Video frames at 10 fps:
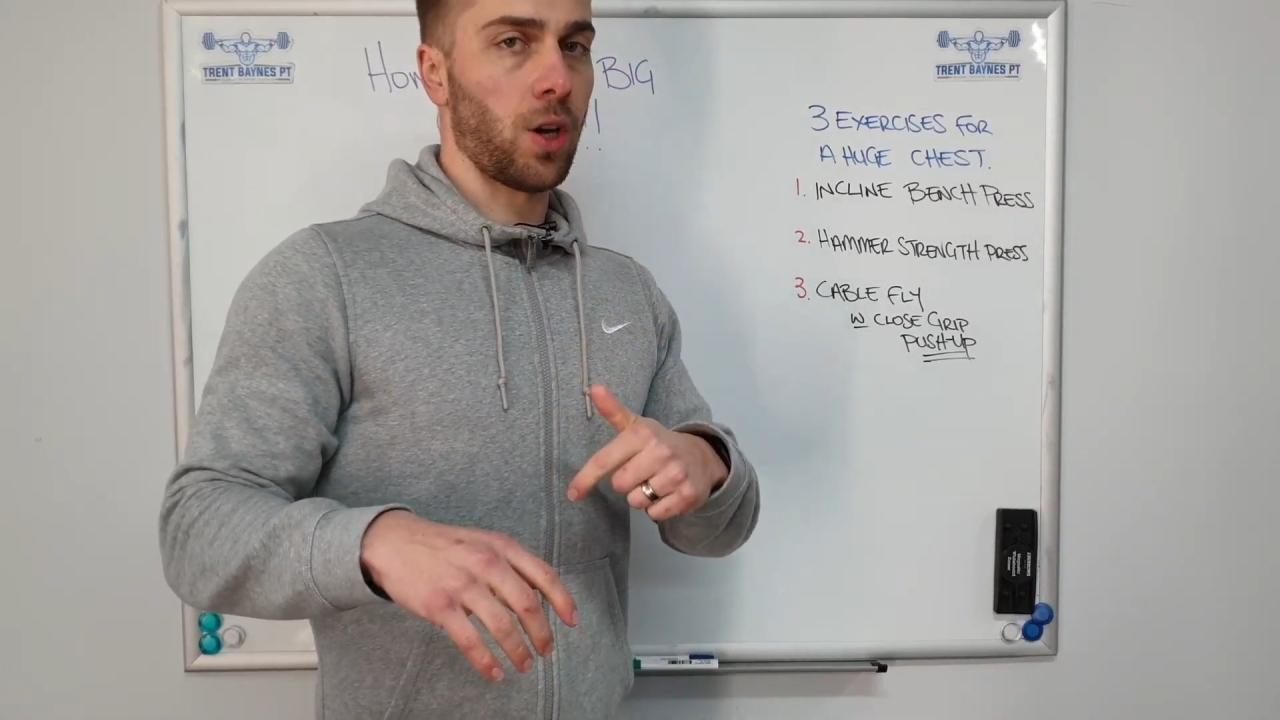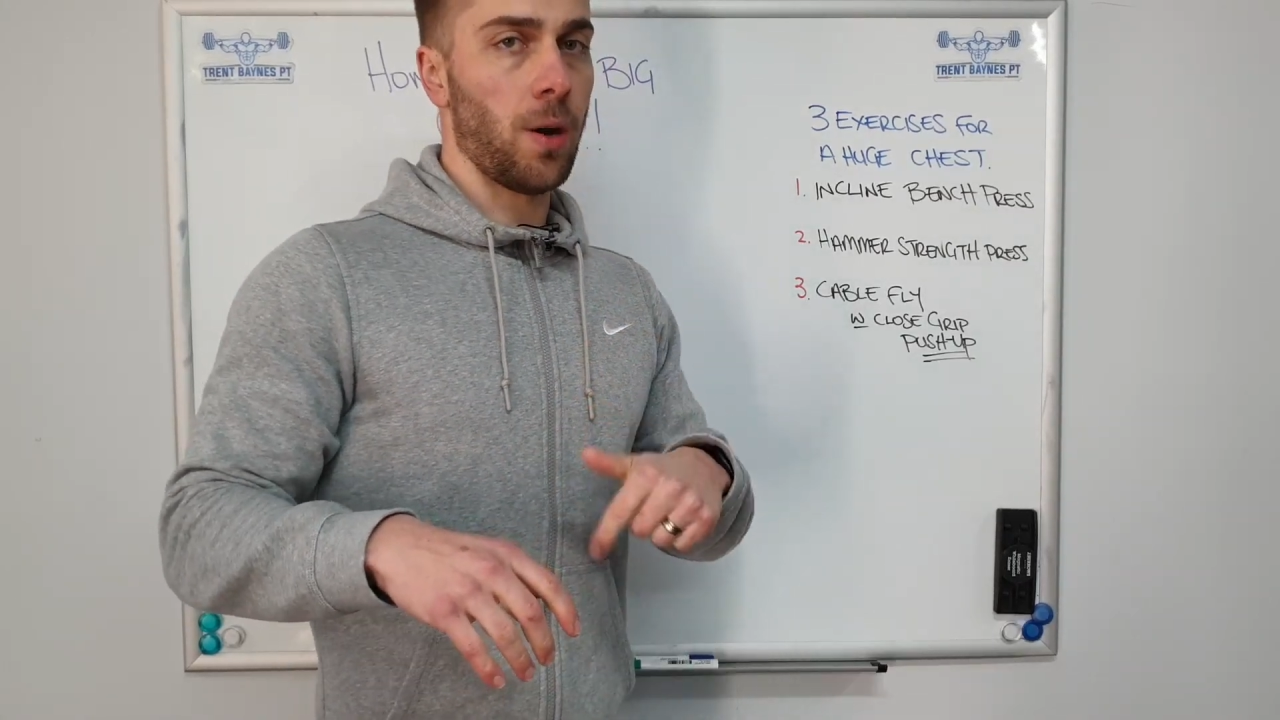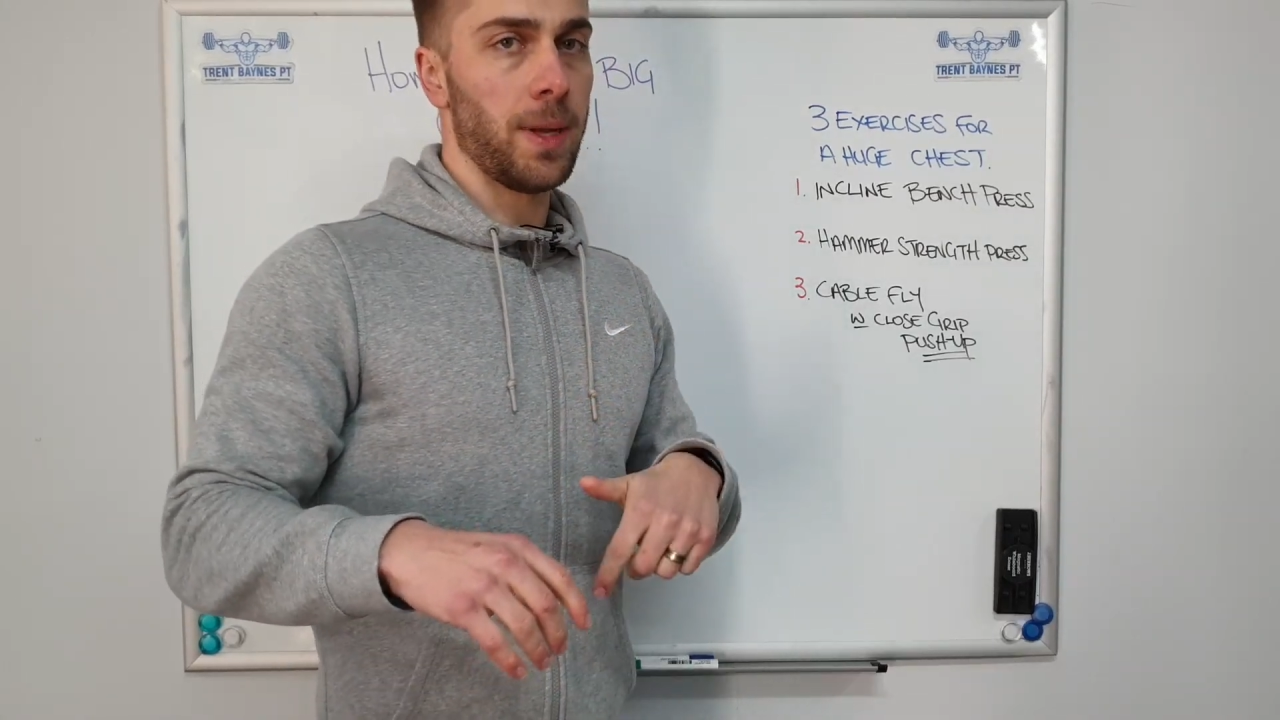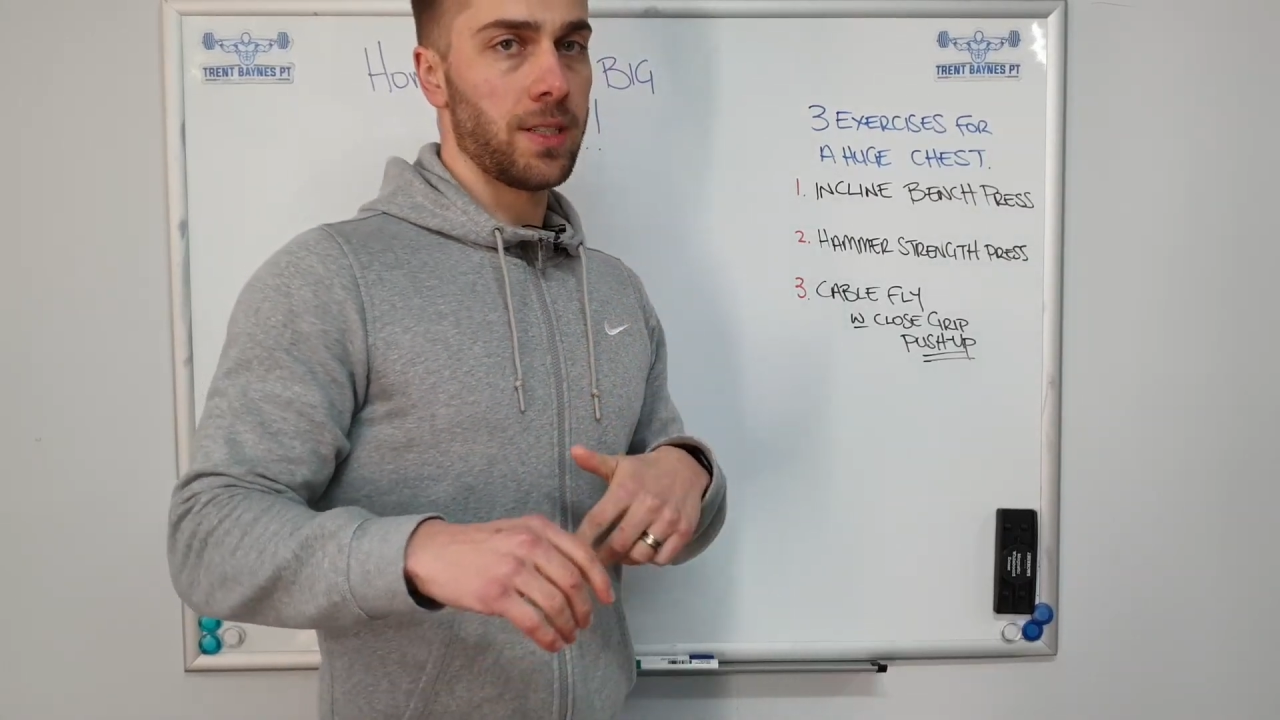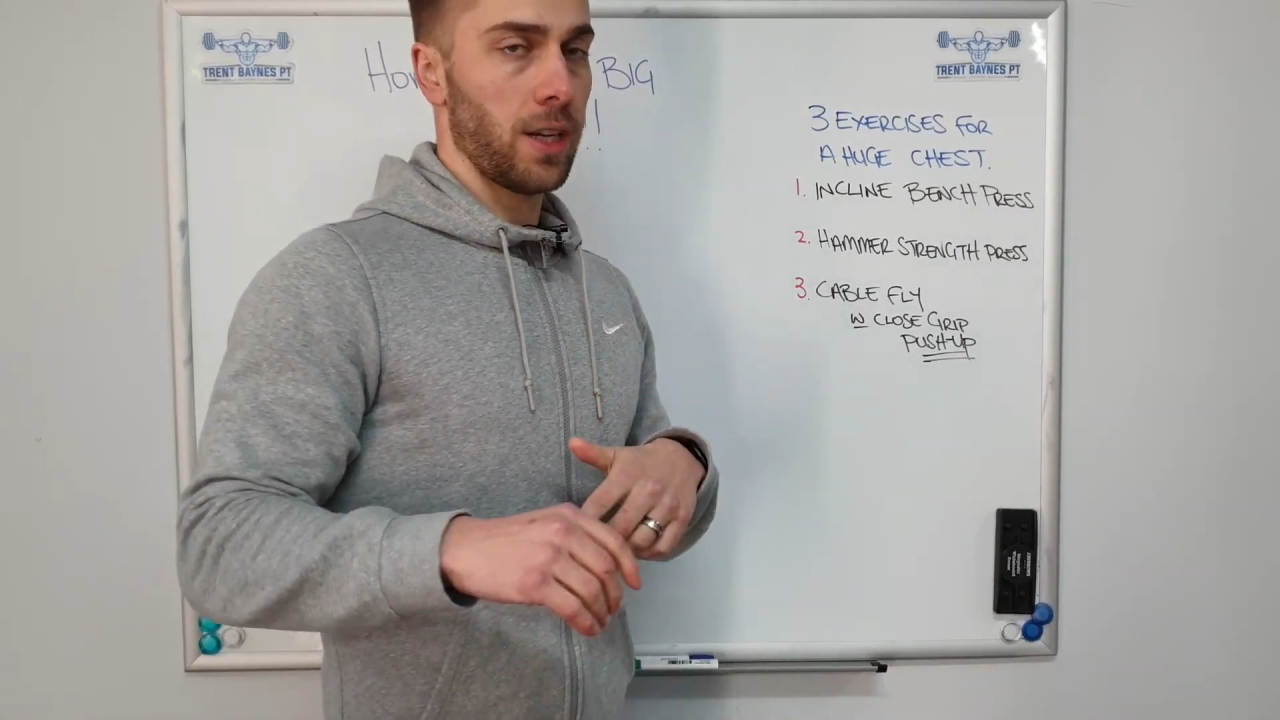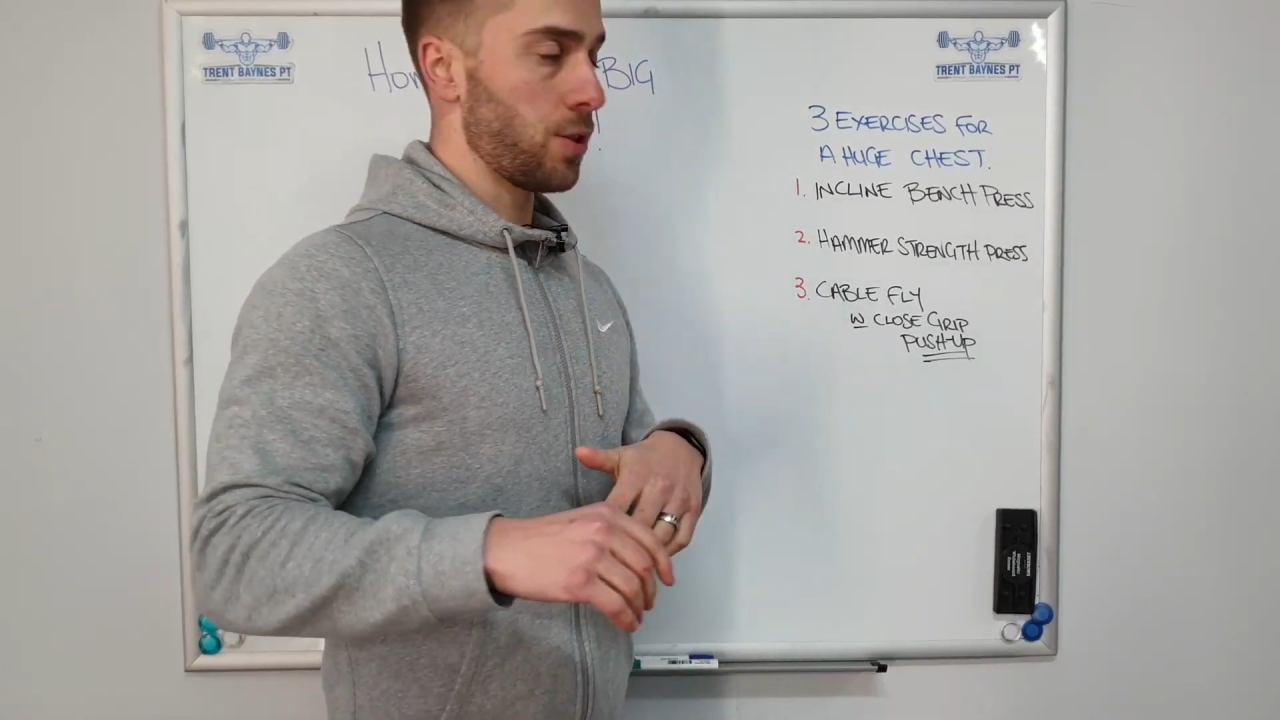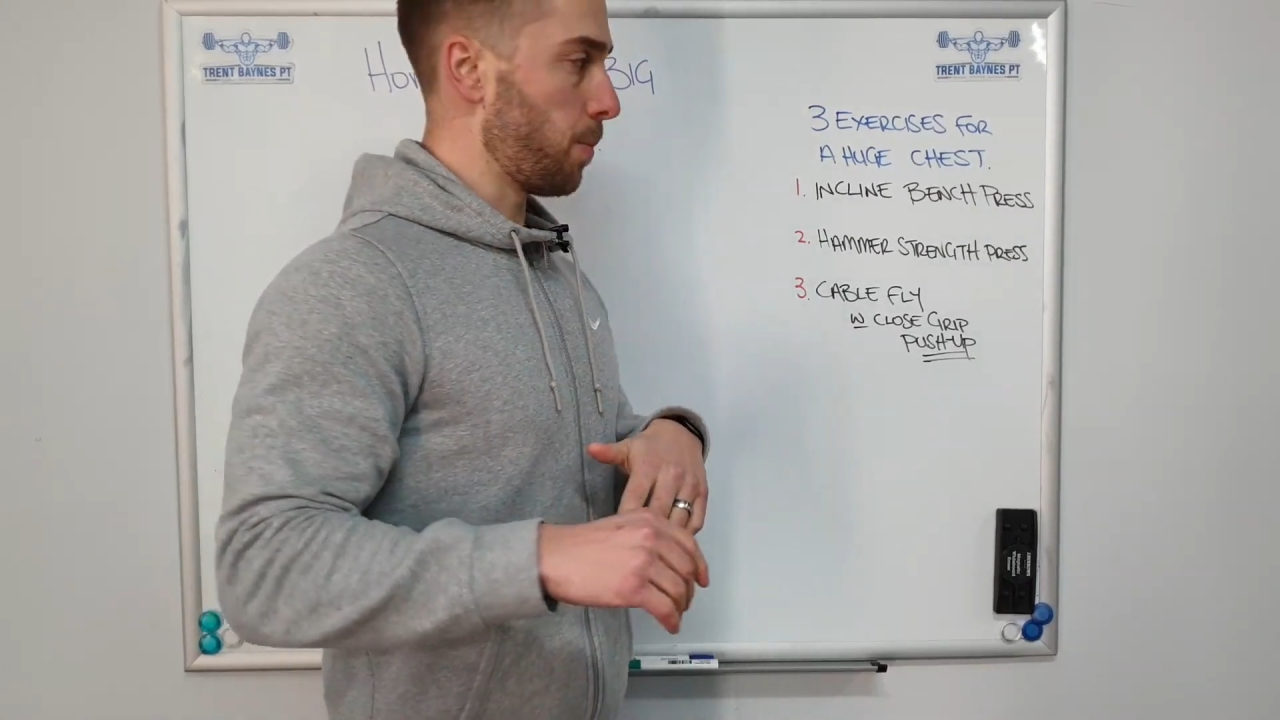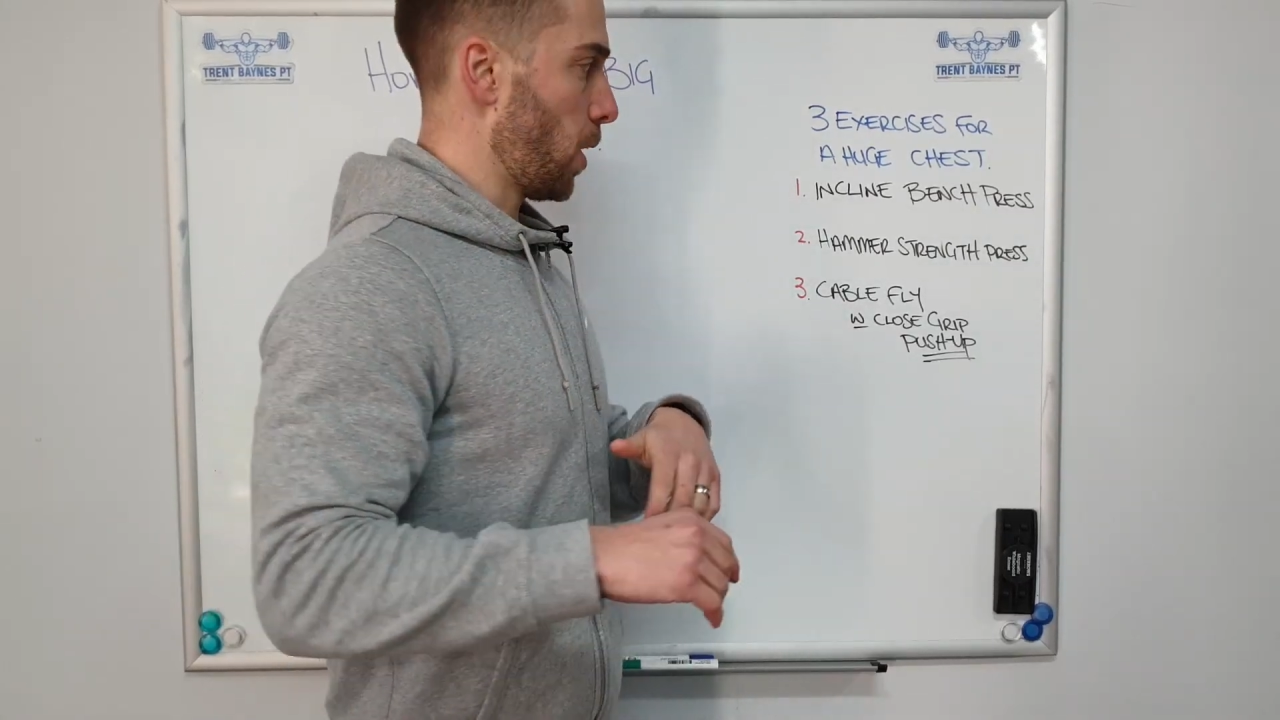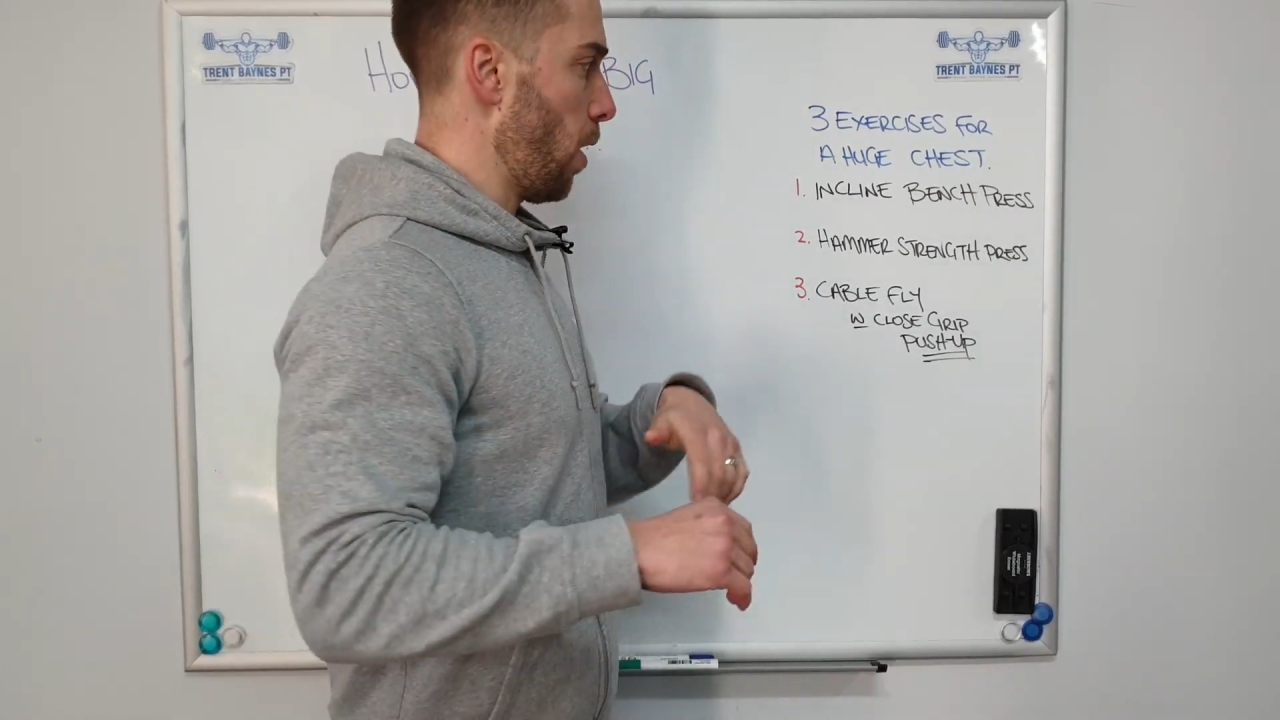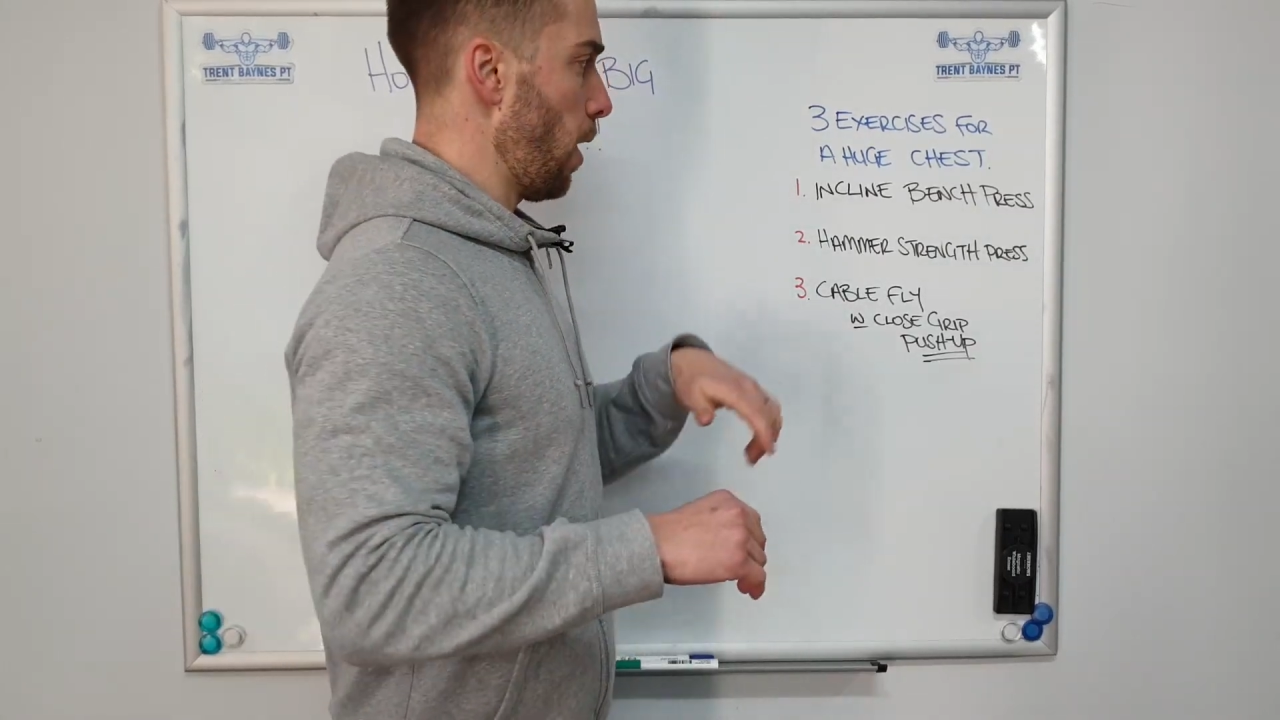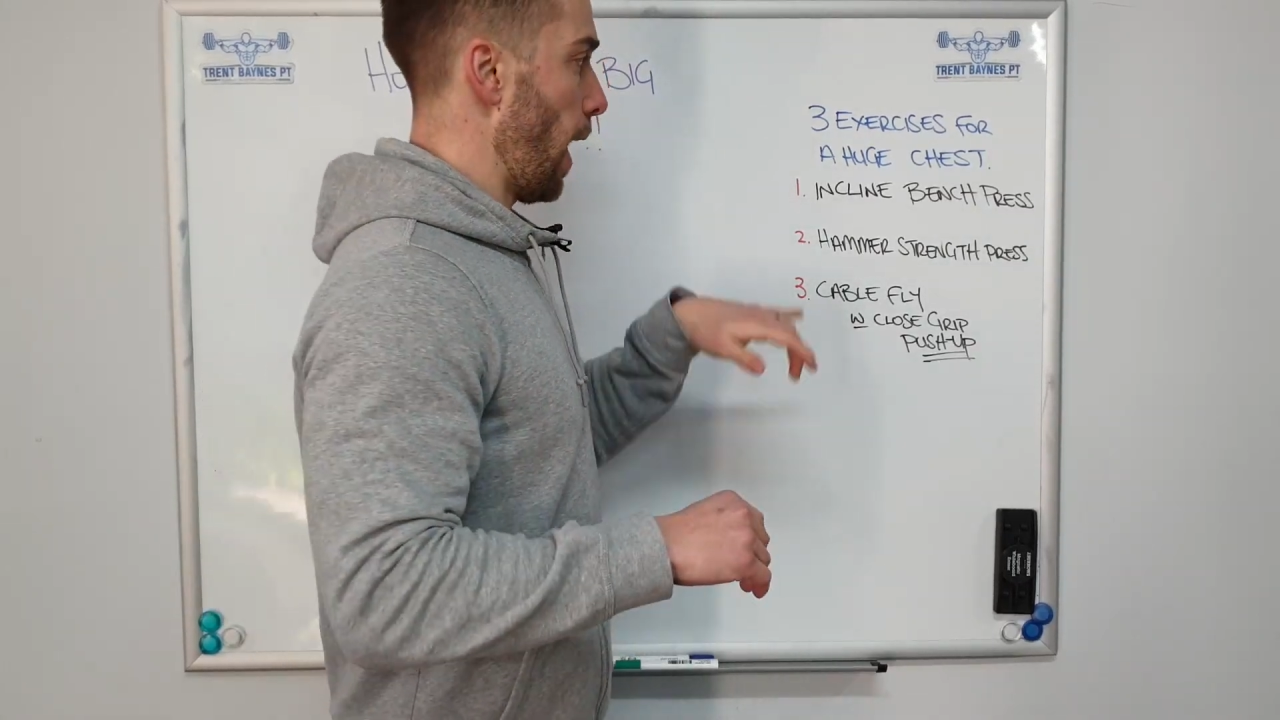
comment section below